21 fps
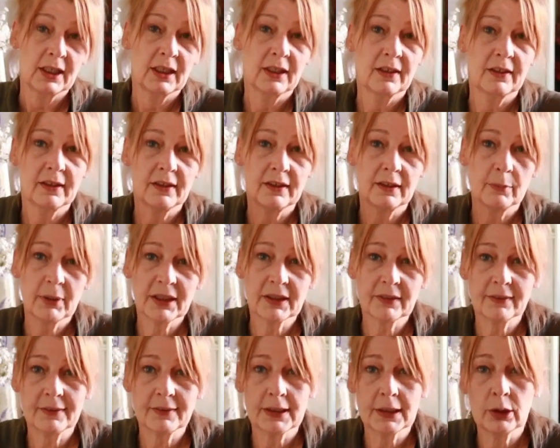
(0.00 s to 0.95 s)
then the
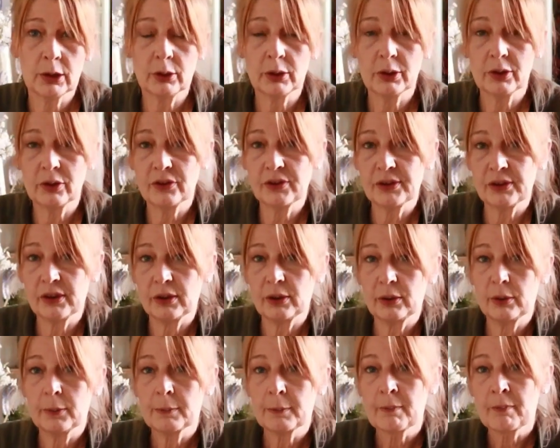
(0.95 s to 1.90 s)
best thing you can
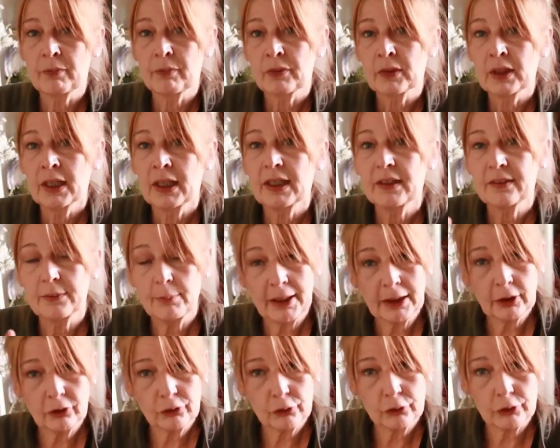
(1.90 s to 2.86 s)
do is
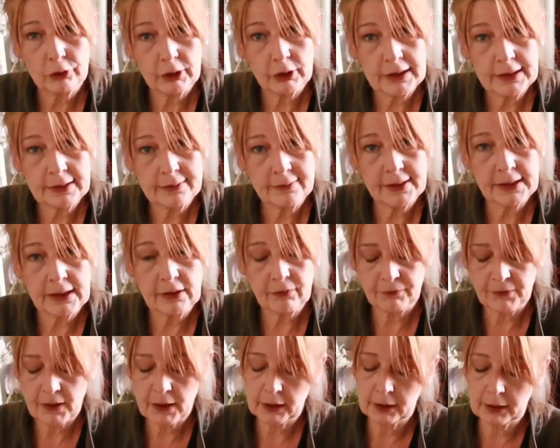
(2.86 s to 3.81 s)
make sure you're eating the
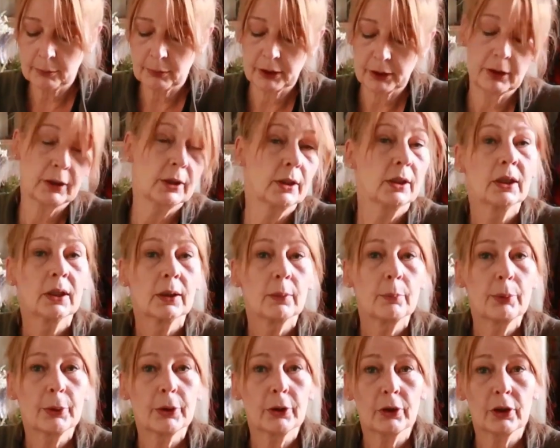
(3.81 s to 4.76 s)
fibre,
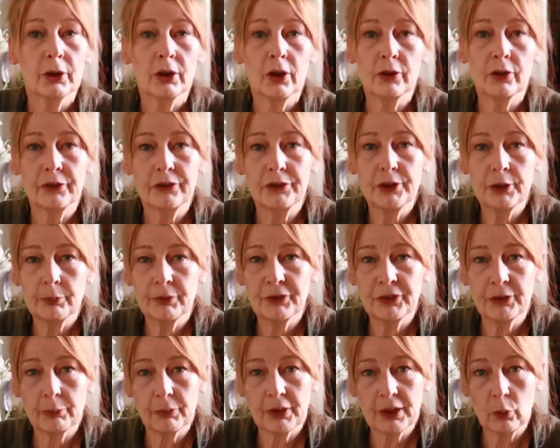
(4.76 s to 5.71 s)
but consume
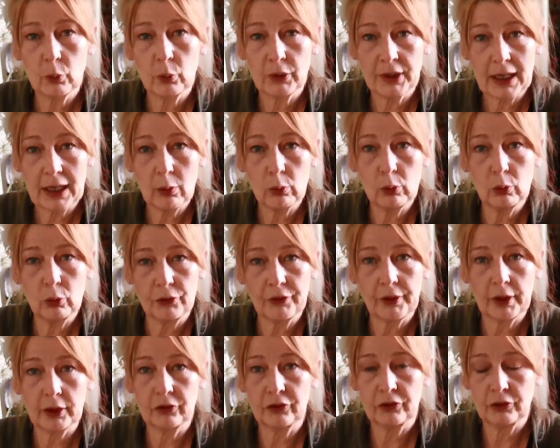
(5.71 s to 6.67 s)
something without all
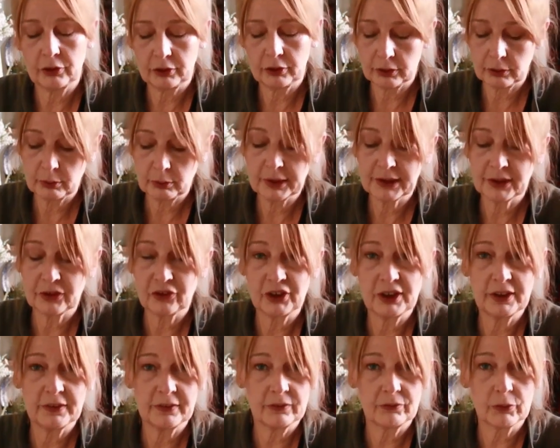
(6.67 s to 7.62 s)
that sugar, which
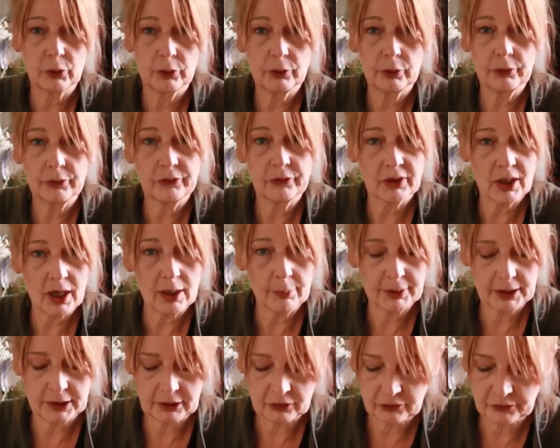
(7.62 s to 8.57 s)
is of course
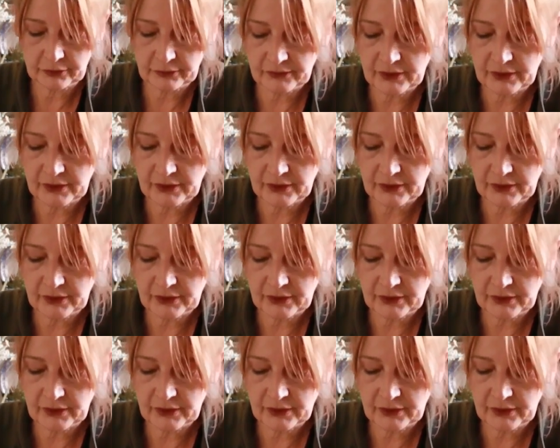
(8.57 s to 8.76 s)
cabbage and